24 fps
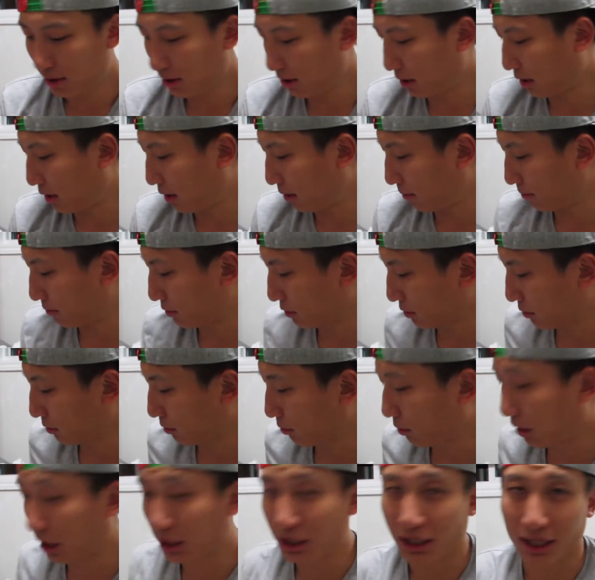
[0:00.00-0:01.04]
So
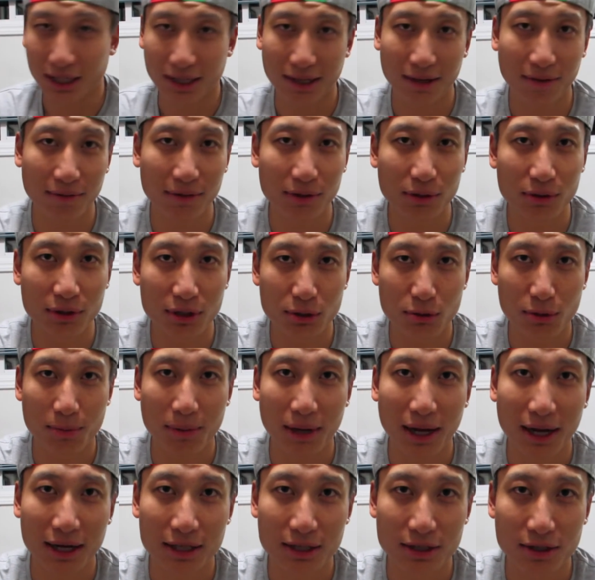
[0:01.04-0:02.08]
watch, I can't even do this with
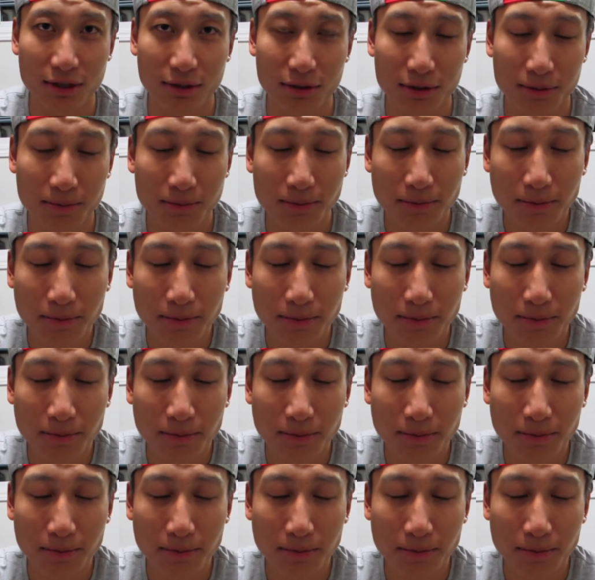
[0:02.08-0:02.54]
my eyes closed.